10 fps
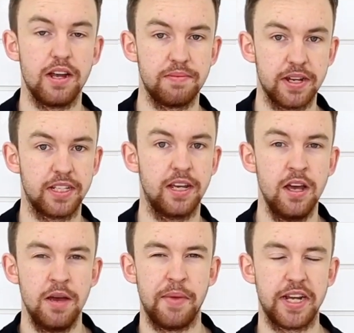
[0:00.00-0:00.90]
It makes
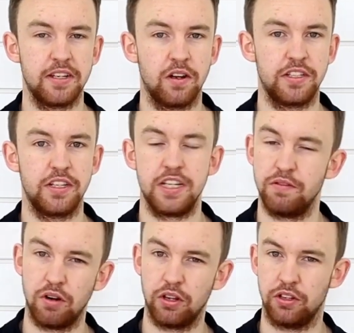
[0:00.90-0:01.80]
it nice and
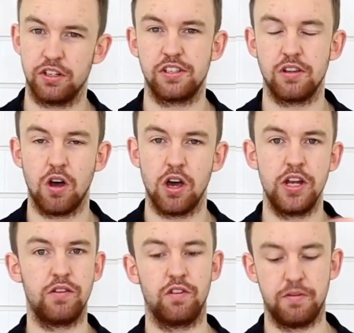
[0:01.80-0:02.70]
easy rather than on the
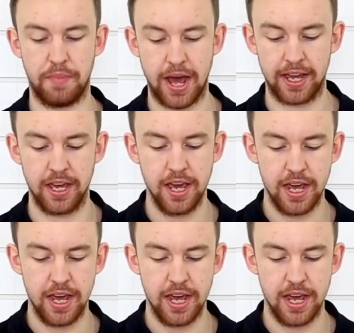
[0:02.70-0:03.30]
side or on the back.